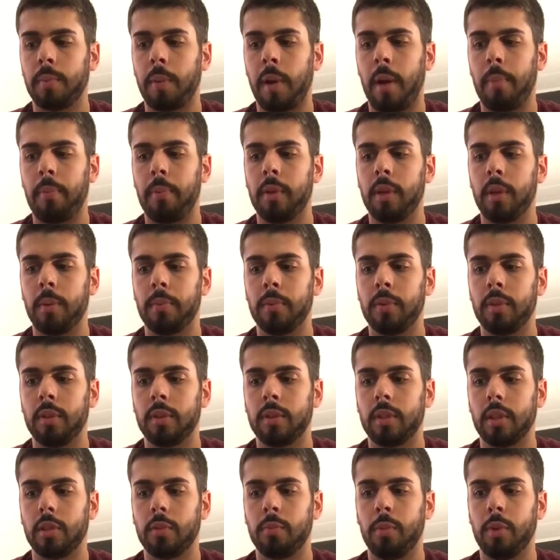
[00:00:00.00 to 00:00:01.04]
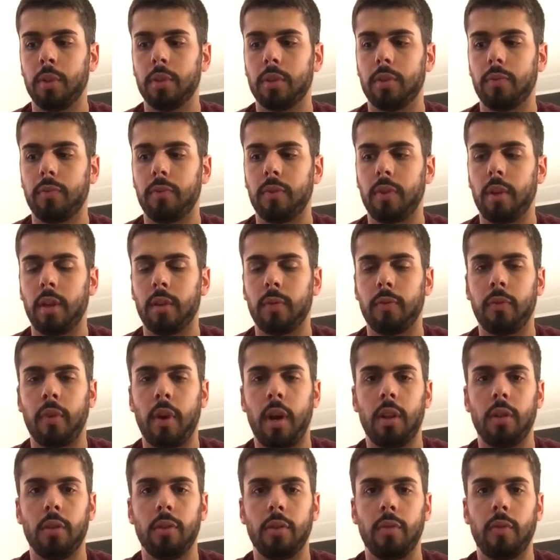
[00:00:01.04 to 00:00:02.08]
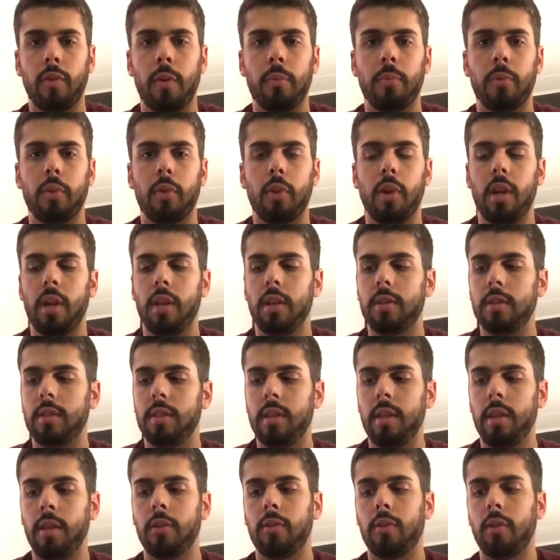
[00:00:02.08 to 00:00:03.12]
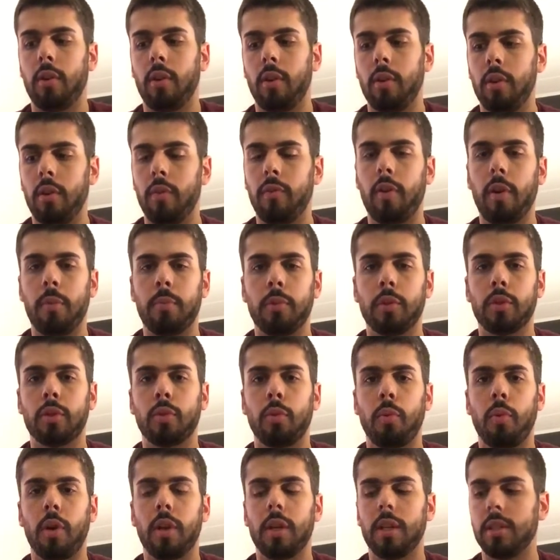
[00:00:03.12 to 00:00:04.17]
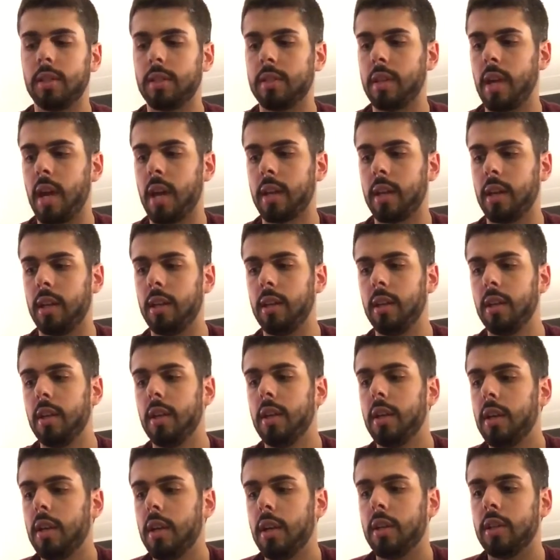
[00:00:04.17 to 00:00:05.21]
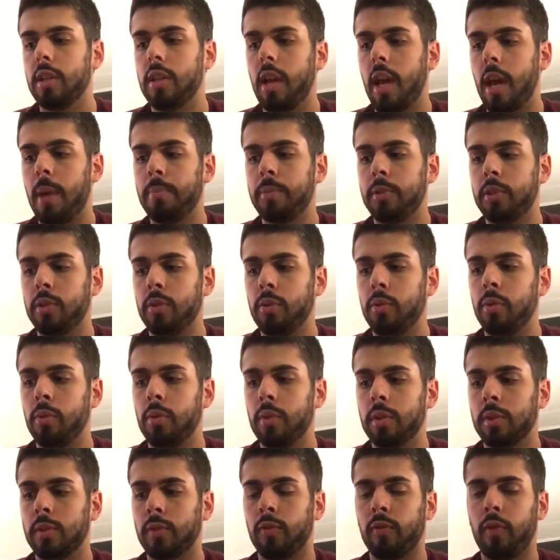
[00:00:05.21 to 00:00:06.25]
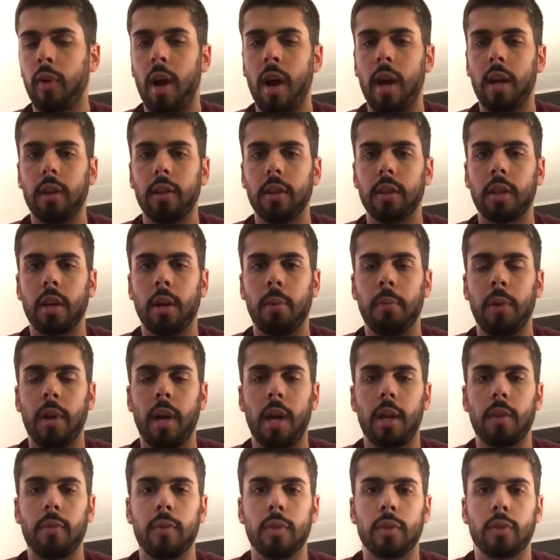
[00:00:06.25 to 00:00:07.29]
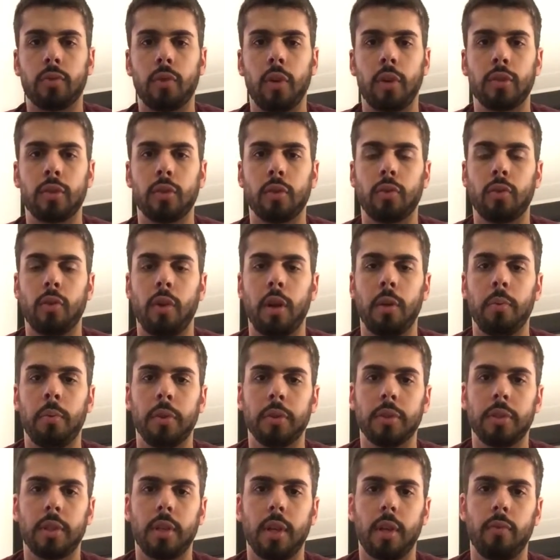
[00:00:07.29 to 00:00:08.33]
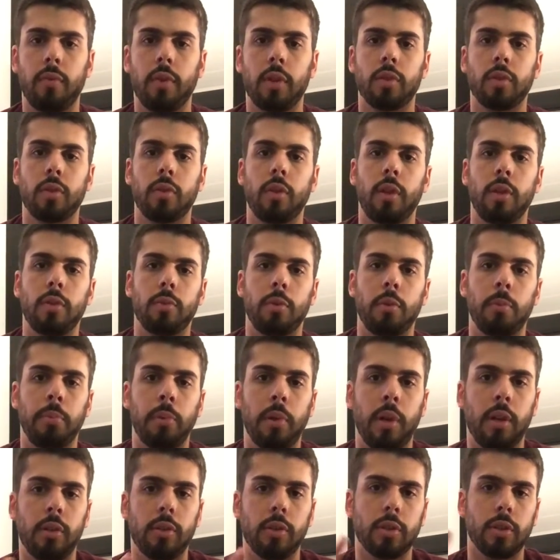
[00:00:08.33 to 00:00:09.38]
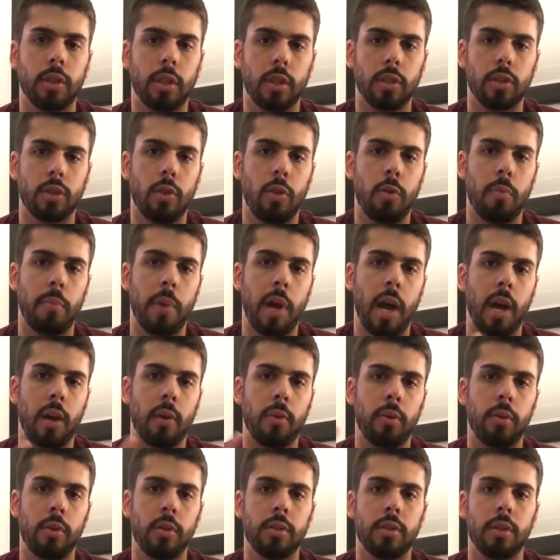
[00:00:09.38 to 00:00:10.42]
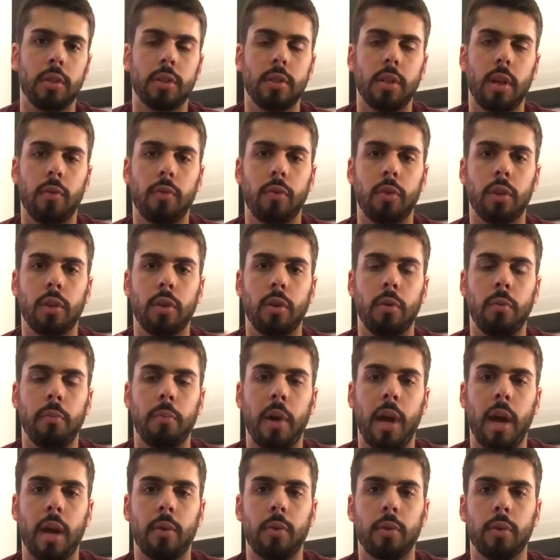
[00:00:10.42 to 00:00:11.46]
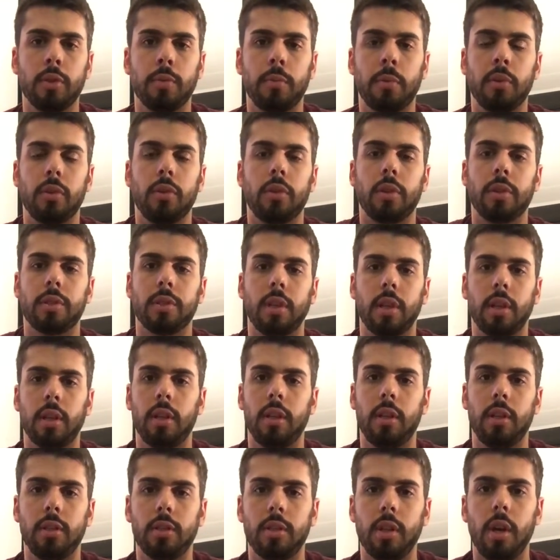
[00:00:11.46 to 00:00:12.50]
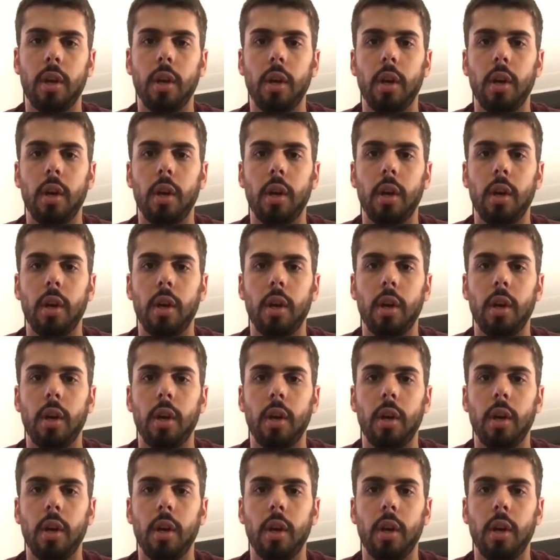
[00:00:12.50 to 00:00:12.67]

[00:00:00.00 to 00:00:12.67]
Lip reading: popping up in the 6 months that follow November 18th. And on November 22nd, Neptune is finally coming out of its retrograde. Once again, retrogrades where the planet looks like it's going backwards. It's not really going backwards, but it looks like it is.